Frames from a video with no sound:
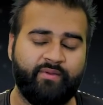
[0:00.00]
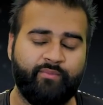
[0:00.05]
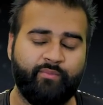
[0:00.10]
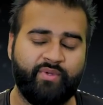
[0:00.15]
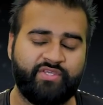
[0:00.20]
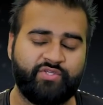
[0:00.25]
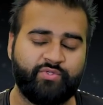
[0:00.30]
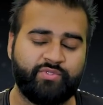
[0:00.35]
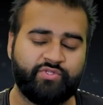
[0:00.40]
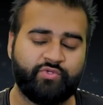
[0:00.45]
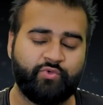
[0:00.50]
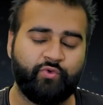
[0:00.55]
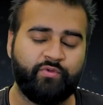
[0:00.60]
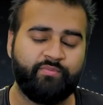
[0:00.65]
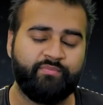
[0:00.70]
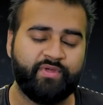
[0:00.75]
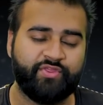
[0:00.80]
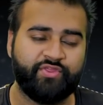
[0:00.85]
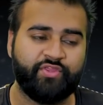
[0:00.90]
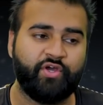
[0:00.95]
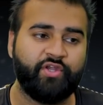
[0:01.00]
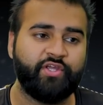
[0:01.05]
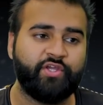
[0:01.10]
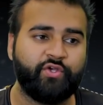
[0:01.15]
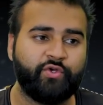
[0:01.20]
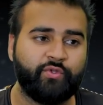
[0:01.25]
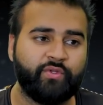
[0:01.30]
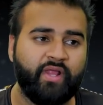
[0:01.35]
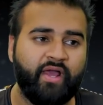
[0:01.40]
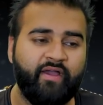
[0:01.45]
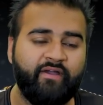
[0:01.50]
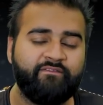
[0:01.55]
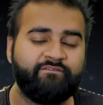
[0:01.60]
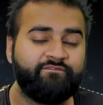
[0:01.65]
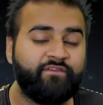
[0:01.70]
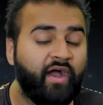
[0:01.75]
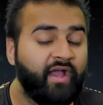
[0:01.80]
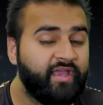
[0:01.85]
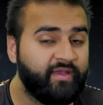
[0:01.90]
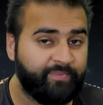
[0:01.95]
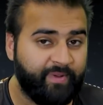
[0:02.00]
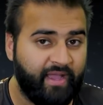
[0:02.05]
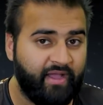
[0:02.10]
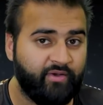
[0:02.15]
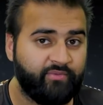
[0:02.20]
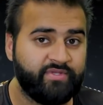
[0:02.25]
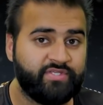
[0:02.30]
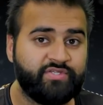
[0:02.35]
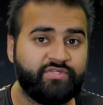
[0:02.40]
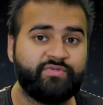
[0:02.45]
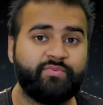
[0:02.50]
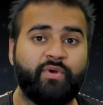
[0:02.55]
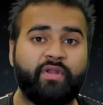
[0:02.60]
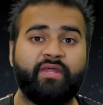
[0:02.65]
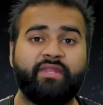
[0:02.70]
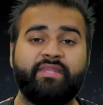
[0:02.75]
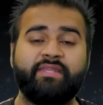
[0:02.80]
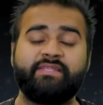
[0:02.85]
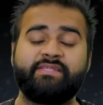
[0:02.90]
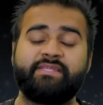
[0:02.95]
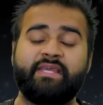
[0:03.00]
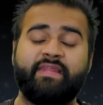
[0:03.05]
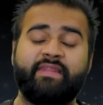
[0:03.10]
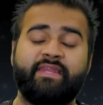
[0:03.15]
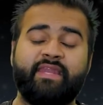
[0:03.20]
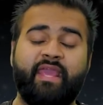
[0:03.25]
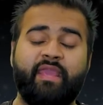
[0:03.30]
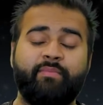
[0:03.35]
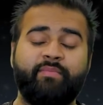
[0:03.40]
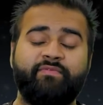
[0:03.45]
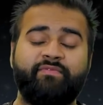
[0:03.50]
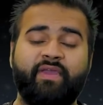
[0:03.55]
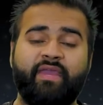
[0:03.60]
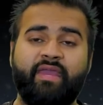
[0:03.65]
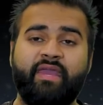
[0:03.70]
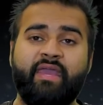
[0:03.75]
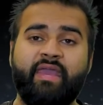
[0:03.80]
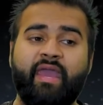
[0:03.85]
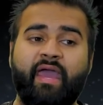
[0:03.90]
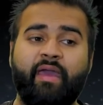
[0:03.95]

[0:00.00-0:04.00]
which was called Methodical Firepower, which is what I didn't say the name of it.